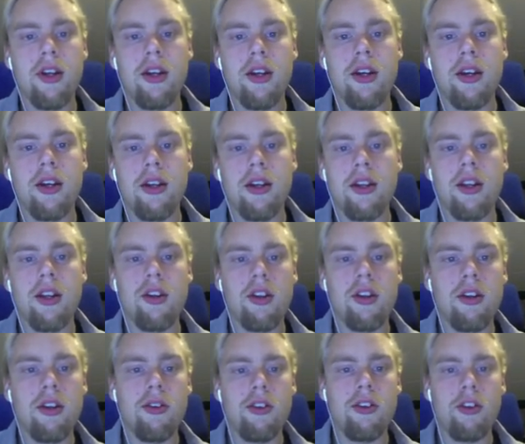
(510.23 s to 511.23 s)
that you can
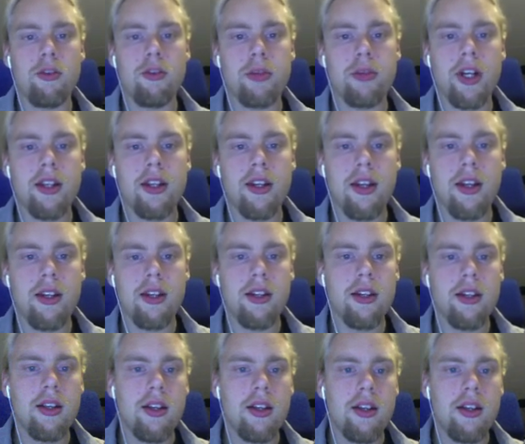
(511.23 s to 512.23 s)
use in SpriteKit.
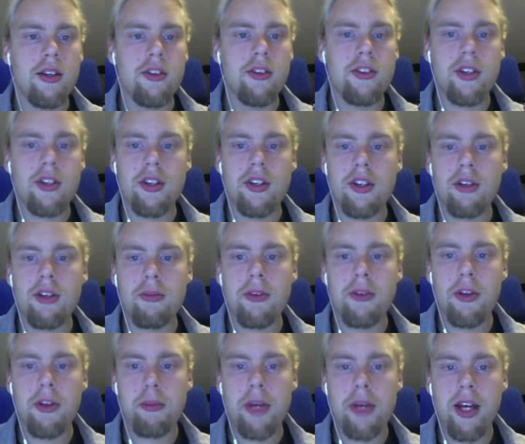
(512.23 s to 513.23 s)
Set it up with
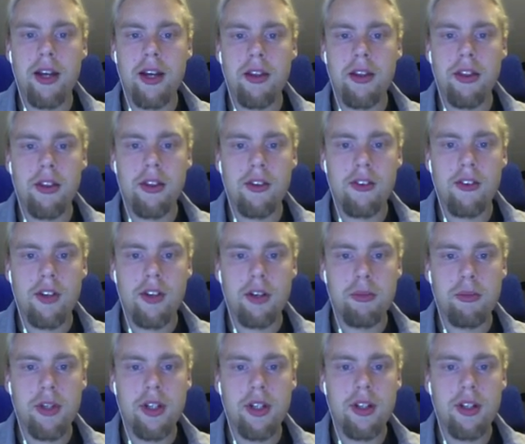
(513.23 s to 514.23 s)
a path. It's going to
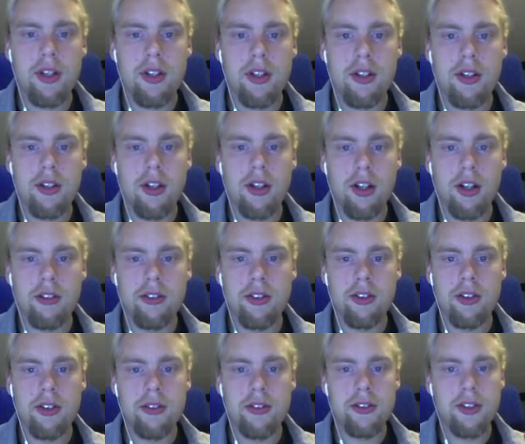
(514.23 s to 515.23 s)
be an
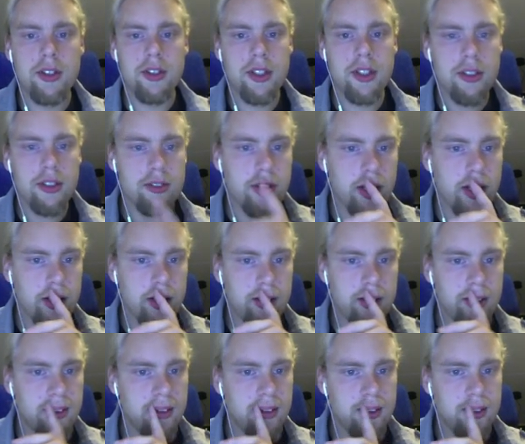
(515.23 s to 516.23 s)
oval in
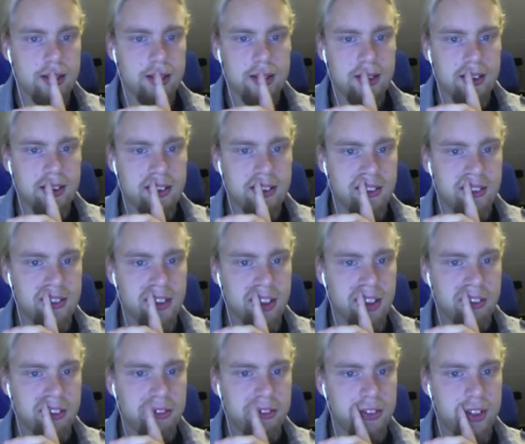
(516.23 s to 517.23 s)
rect, and going
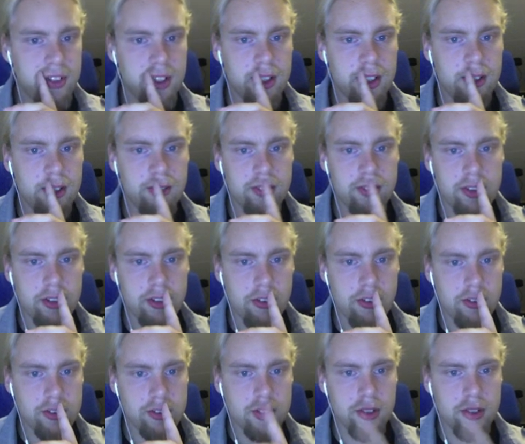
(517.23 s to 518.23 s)
to fill it. We're going to
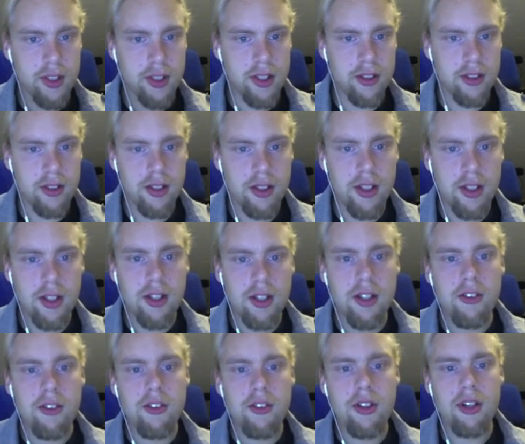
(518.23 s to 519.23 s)
stroke it.
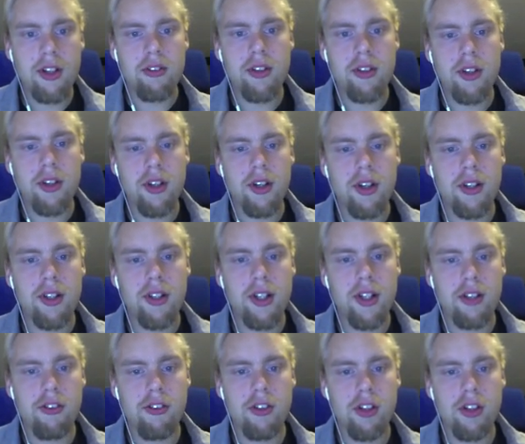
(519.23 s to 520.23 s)
It's going to have a
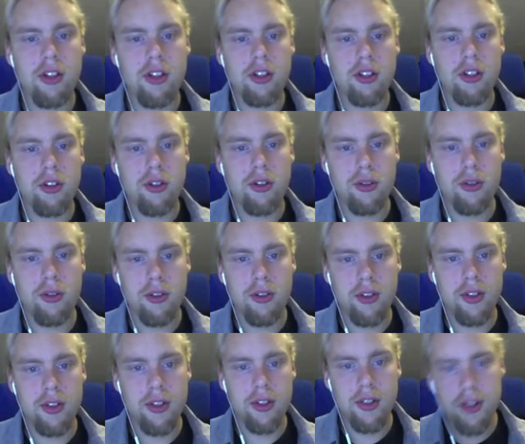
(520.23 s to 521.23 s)
nice glow,
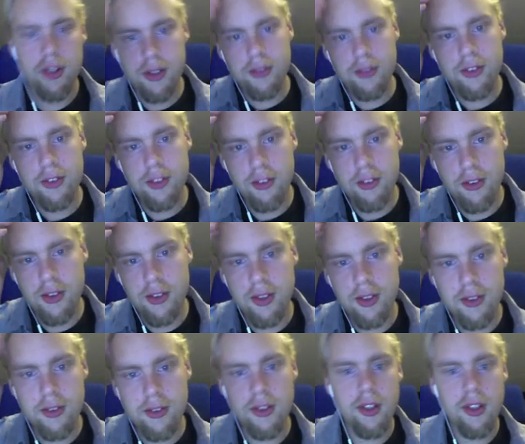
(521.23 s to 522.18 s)
which is new,